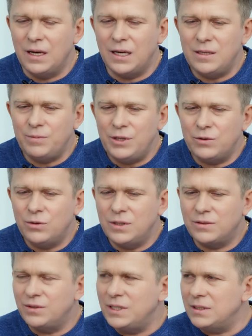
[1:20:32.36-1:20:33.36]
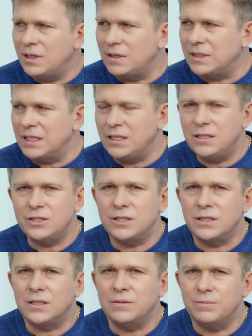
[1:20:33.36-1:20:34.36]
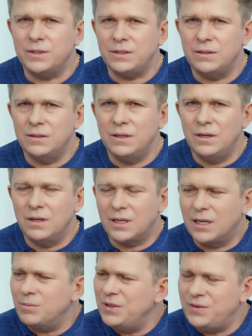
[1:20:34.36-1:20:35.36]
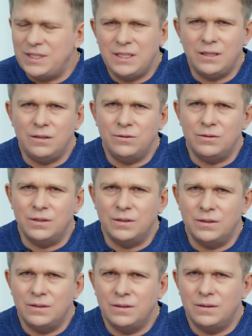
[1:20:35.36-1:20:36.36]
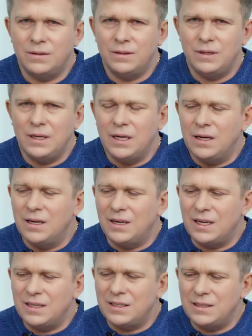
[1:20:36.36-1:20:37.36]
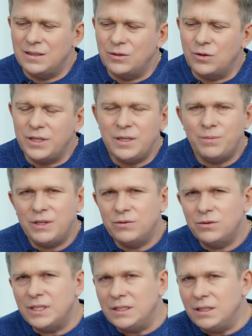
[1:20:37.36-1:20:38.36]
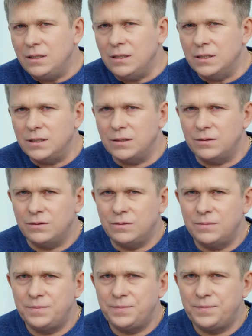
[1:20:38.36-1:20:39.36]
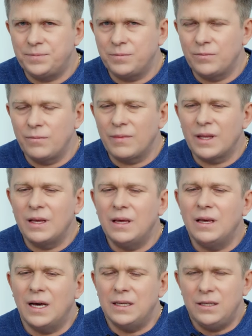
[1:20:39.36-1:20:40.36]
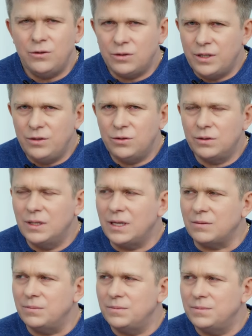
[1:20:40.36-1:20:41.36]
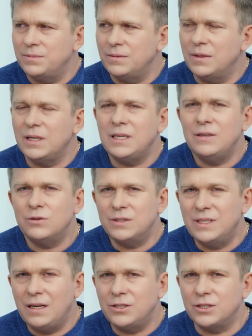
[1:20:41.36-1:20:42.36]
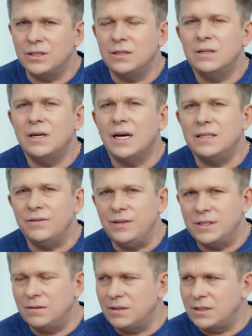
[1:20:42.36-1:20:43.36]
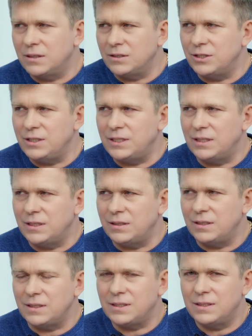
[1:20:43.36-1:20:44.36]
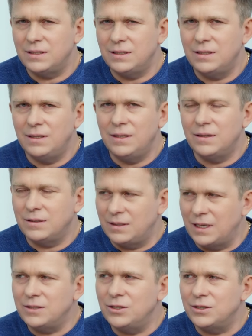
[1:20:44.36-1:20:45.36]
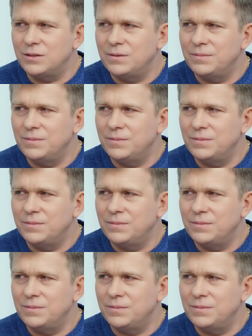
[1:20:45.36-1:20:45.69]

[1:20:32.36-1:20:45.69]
They come in bodies similar to ours, just like all of us, humans, but they bring the truth and they give it to us. And then the responsibility becomes ours, right?